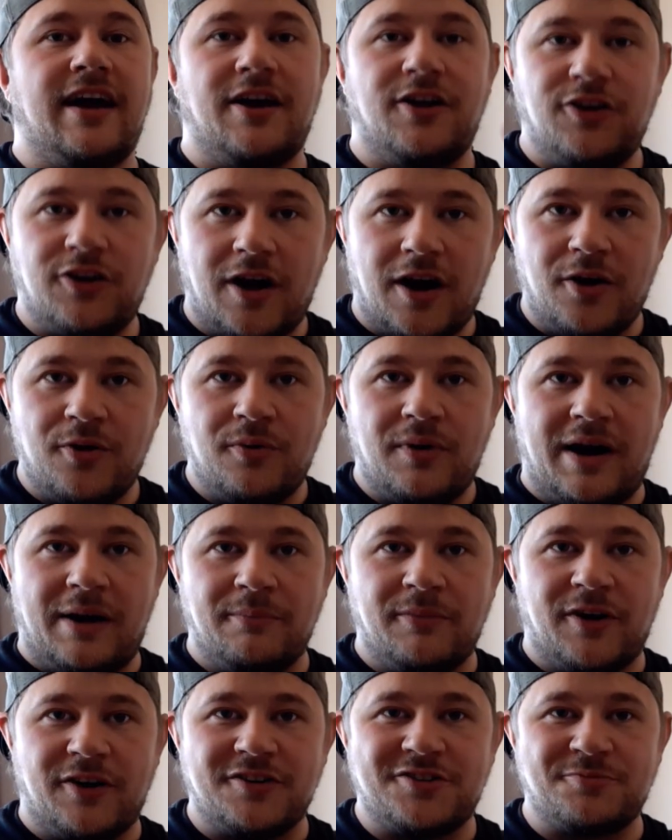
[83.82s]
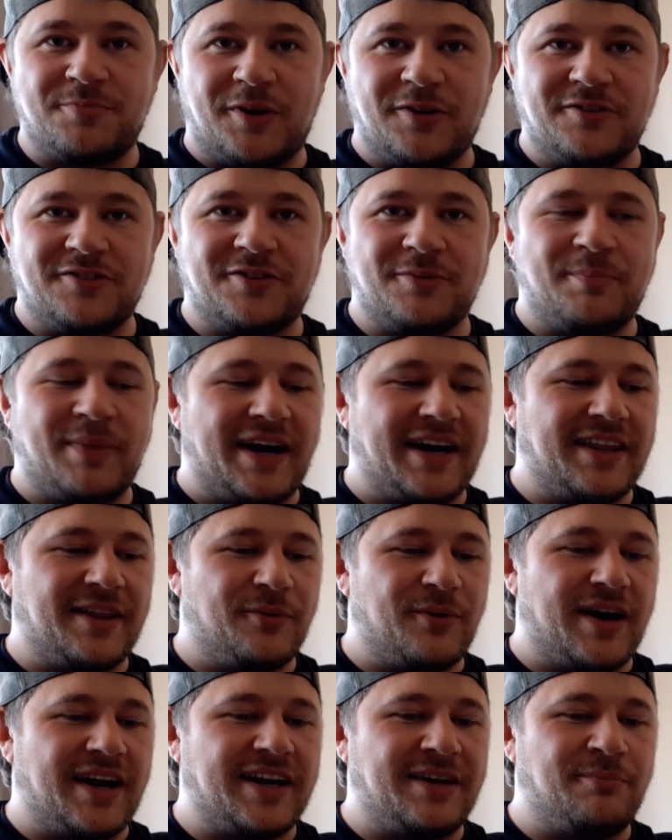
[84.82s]
No, I'm not sponsored, by the
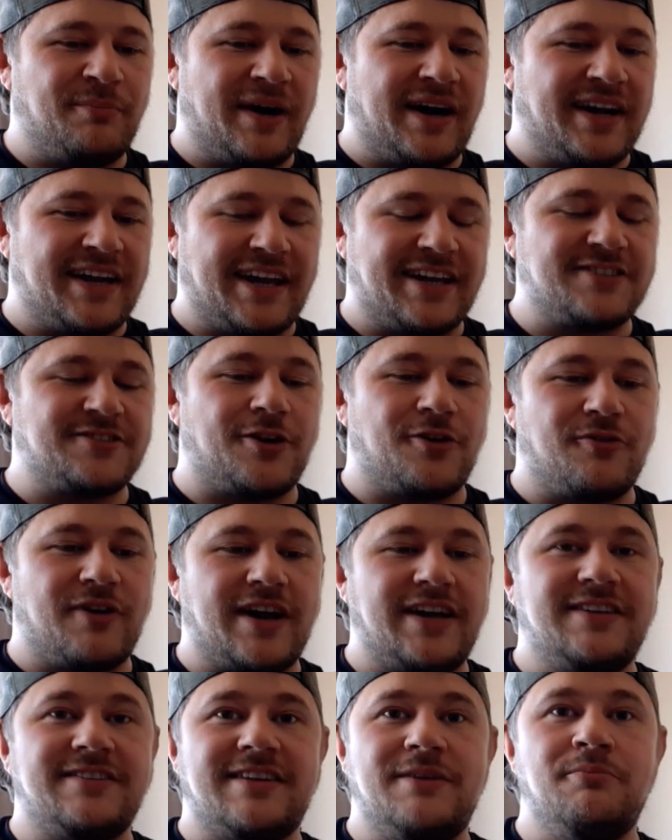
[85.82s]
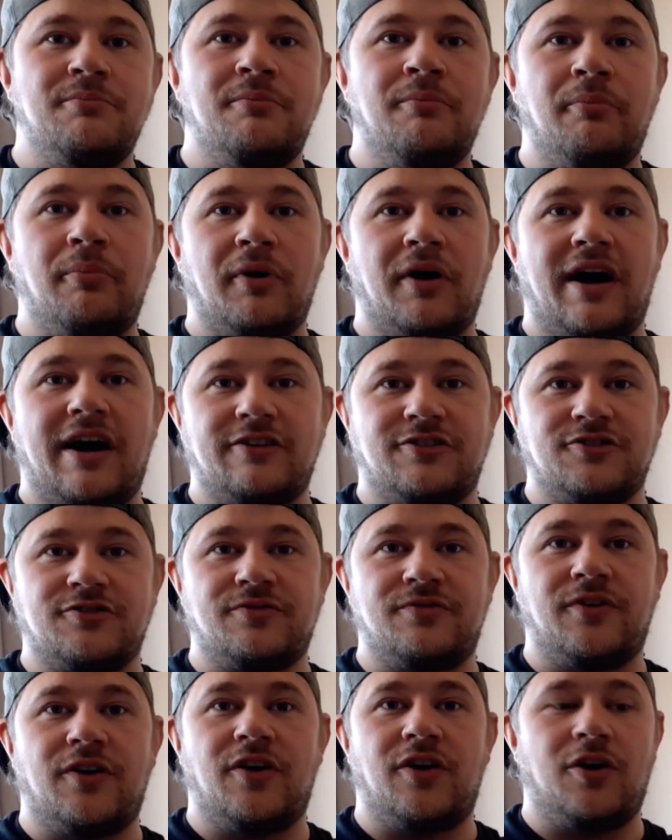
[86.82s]
way, by Exoracing, but I
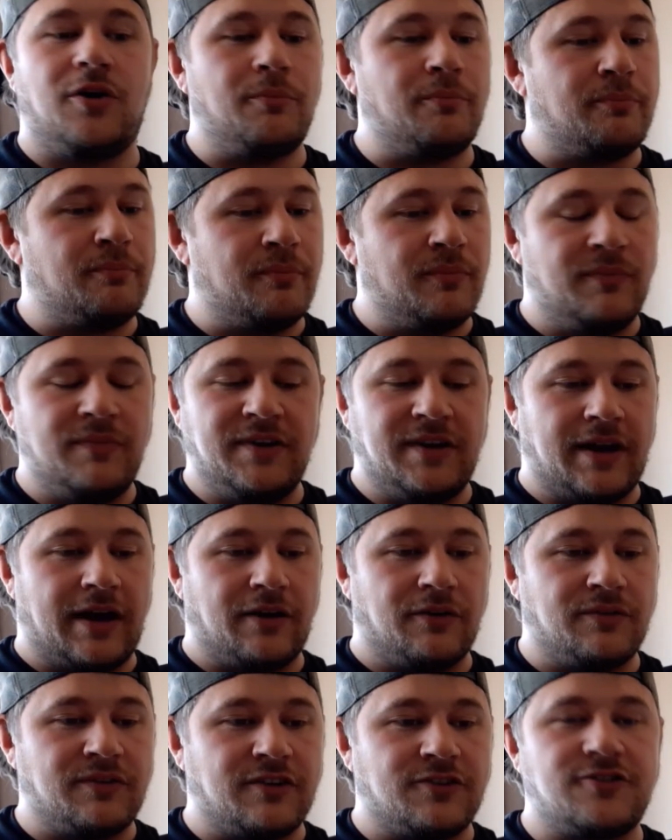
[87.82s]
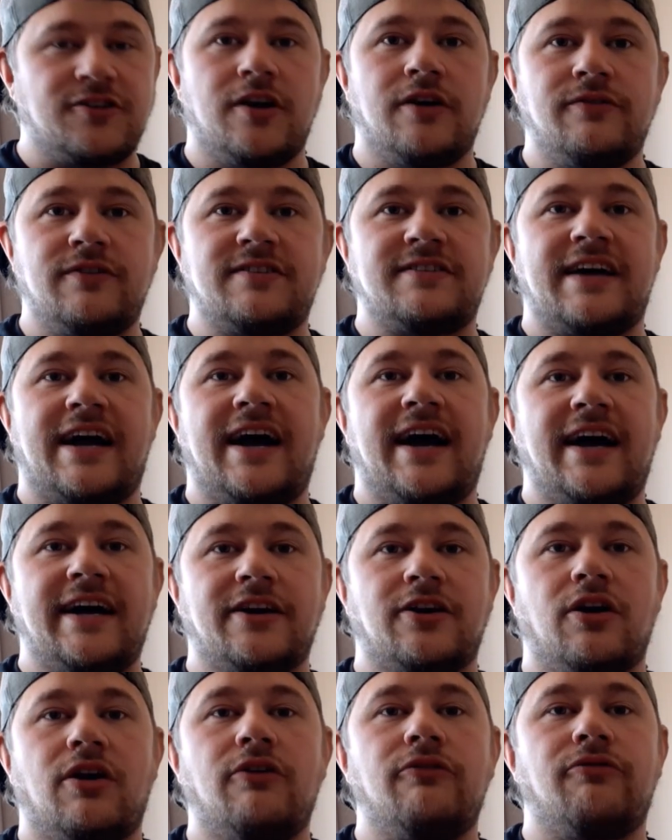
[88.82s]
just thought, you know, the service that I
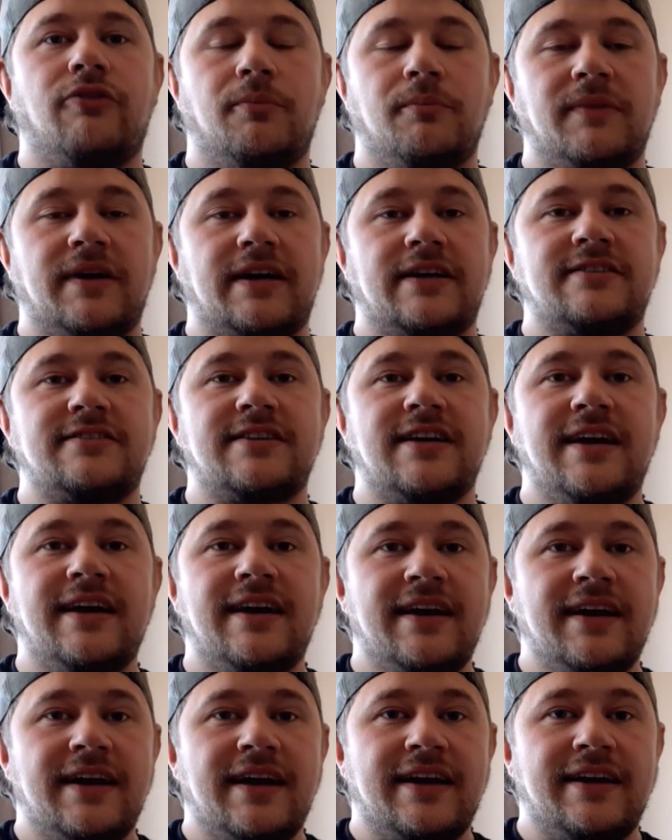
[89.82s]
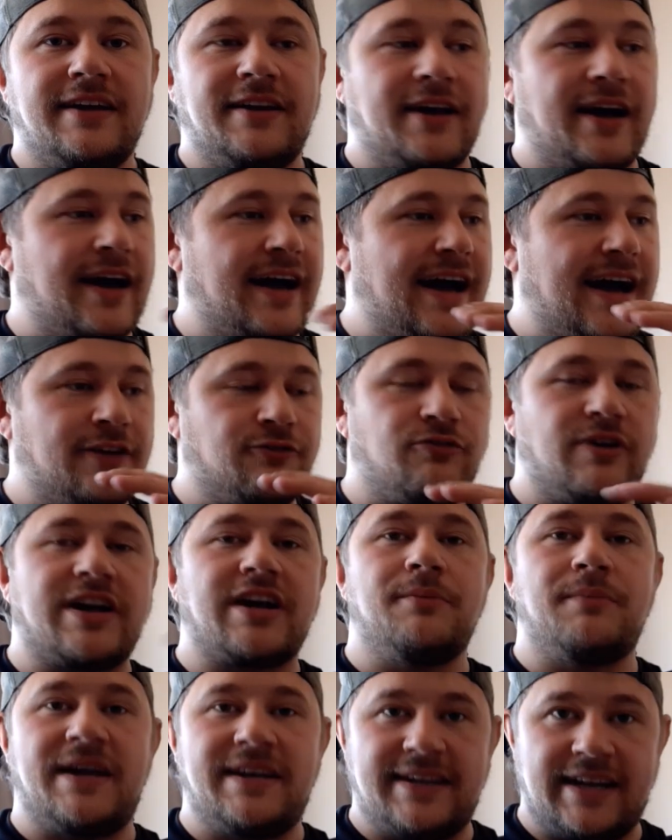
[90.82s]
got from this, you know, I'd
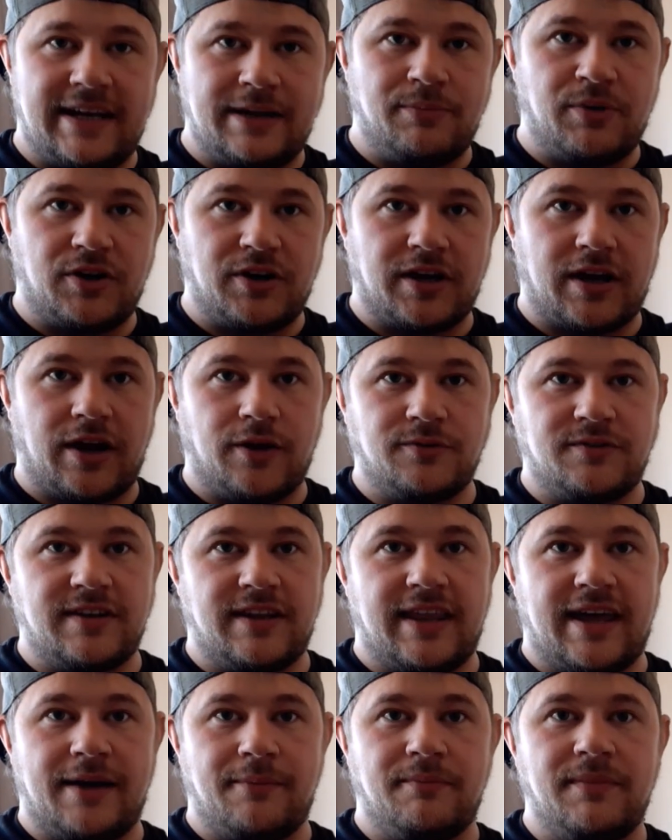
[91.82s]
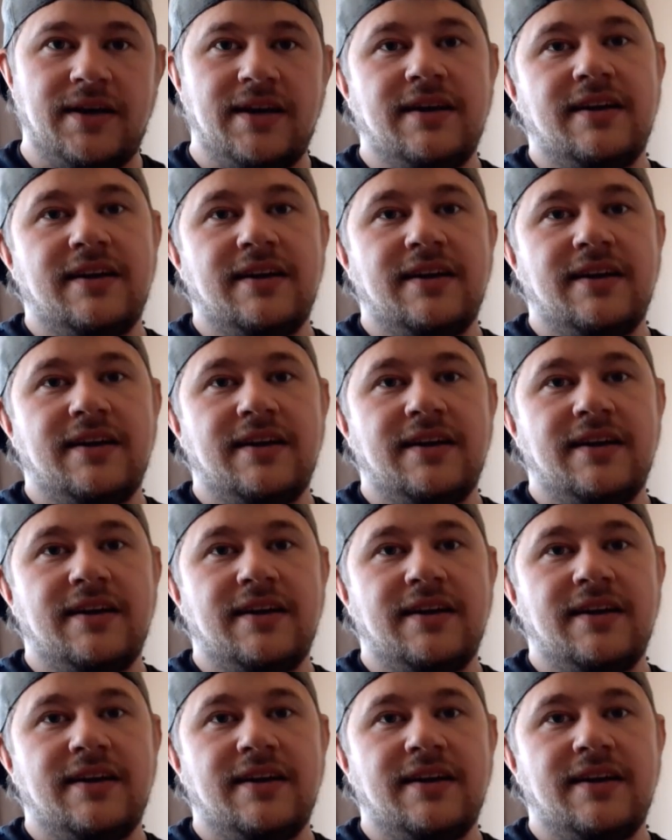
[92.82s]
recommend anybody go to them,